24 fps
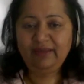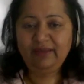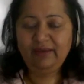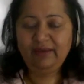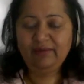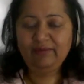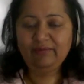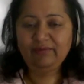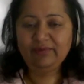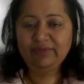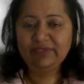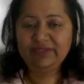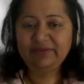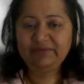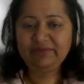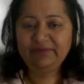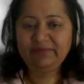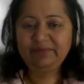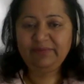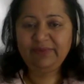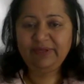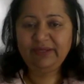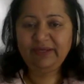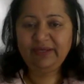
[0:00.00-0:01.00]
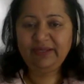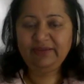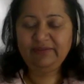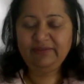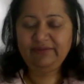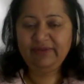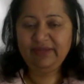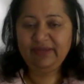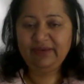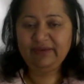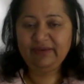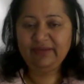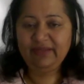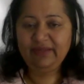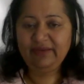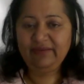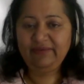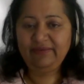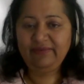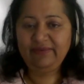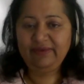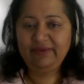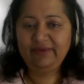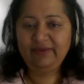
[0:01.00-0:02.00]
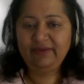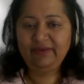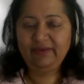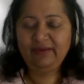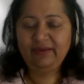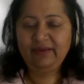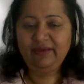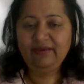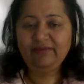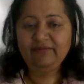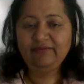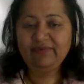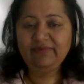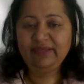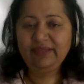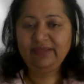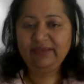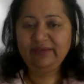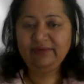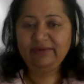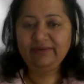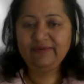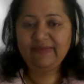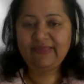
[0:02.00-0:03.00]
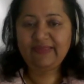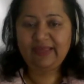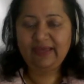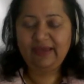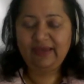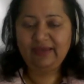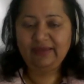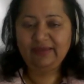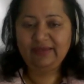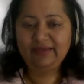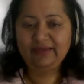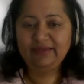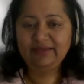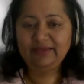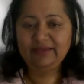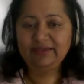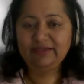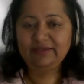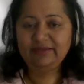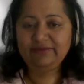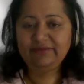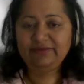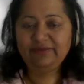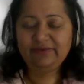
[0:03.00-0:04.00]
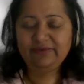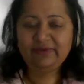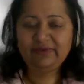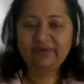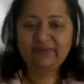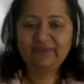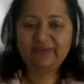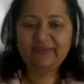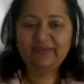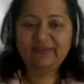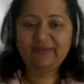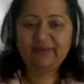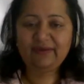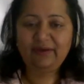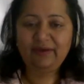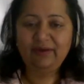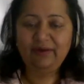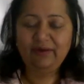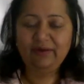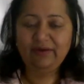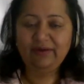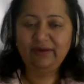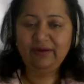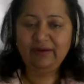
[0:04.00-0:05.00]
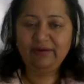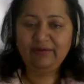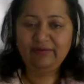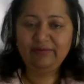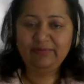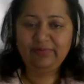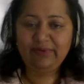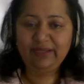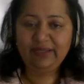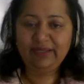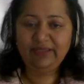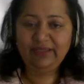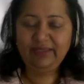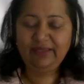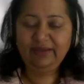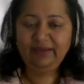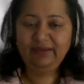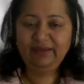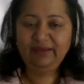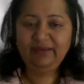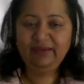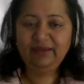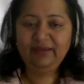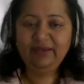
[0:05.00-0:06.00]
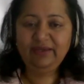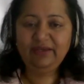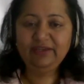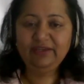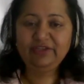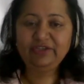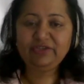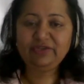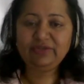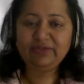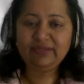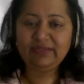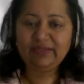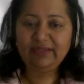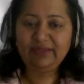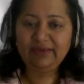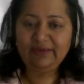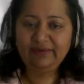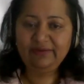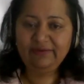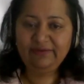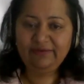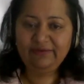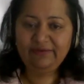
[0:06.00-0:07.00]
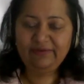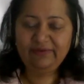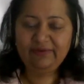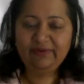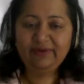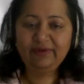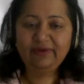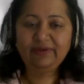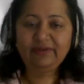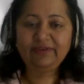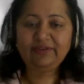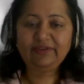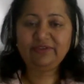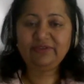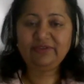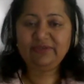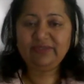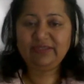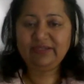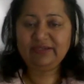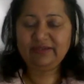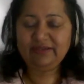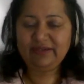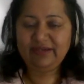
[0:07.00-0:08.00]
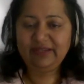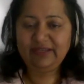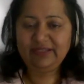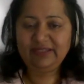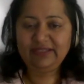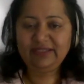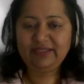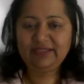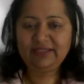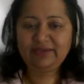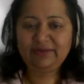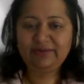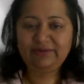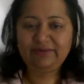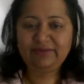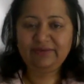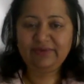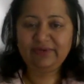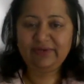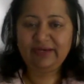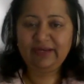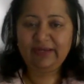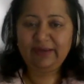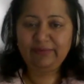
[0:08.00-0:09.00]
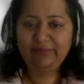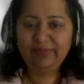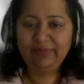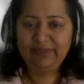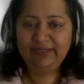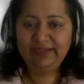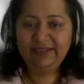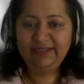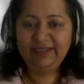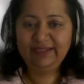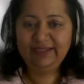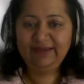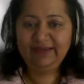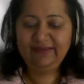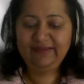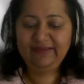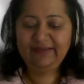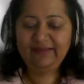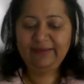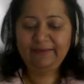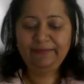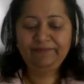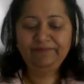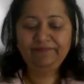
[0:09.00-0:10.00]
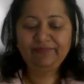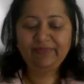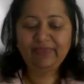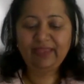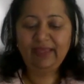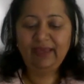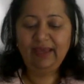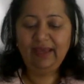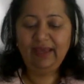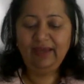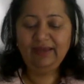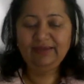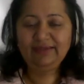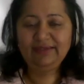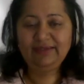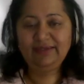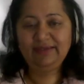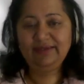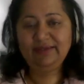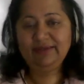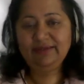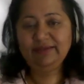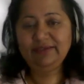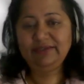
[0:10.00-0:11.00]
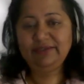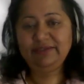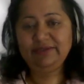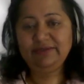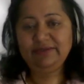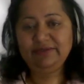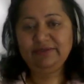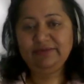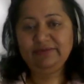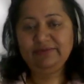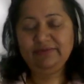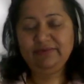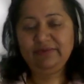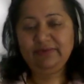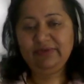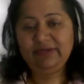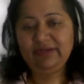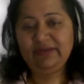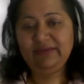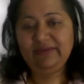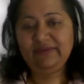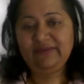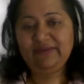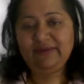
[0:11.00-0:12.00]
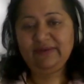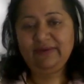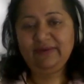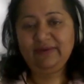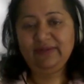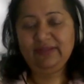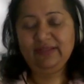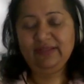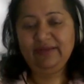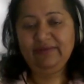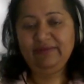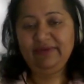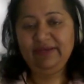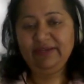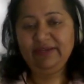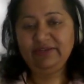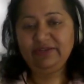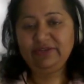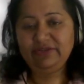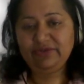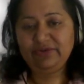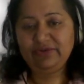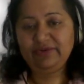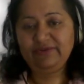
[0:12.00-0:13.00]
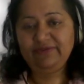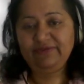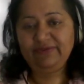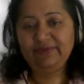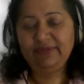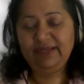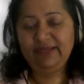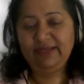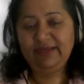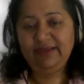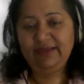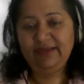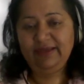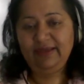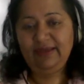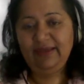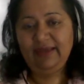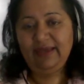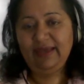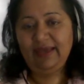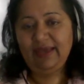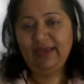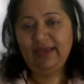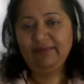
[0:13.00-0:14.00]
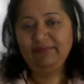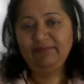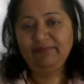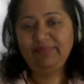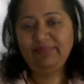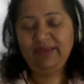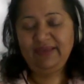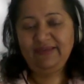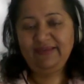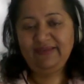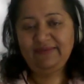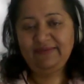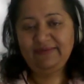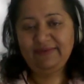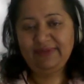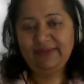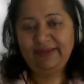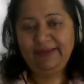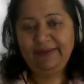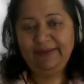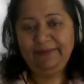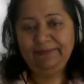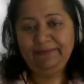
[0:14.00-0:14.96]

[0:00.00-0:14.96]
whatever period we are given, we use that to focus on our breathing, to live to the greatest of our abilities, and to focus on living joyfully and peacefully.